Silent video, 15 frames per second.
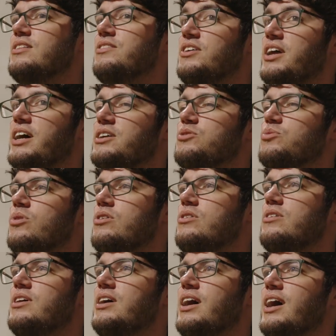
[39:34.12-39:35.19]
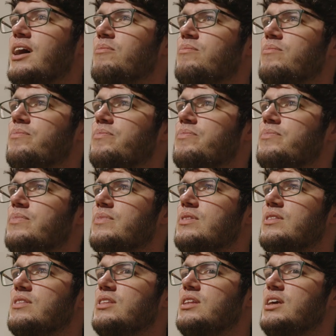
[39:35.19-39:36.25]
the next one,
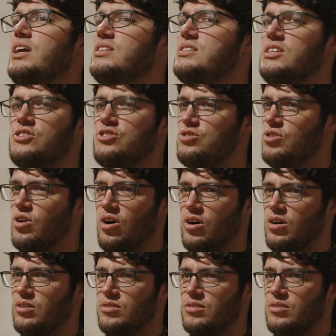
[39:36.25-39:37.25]
it is not